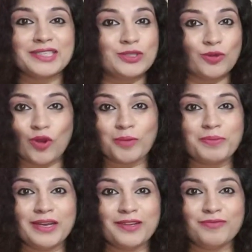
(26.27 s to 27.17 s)
Do not
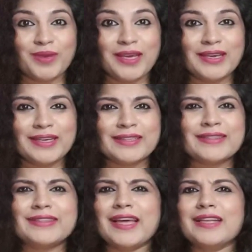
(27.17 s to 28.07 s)
believe me?
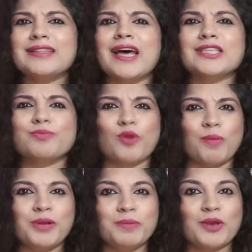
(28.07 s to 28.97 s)
Then that's
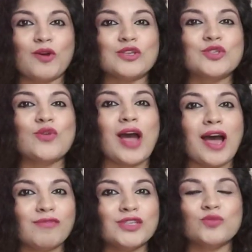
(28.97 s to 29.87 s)
probably because you
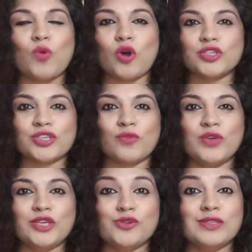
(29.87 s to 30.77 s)
haven't watched our
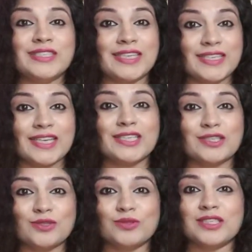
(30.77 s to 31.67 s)
video
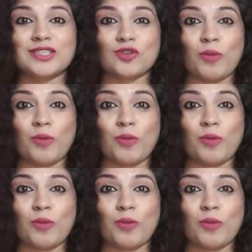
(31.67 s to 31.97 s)
dedicated to this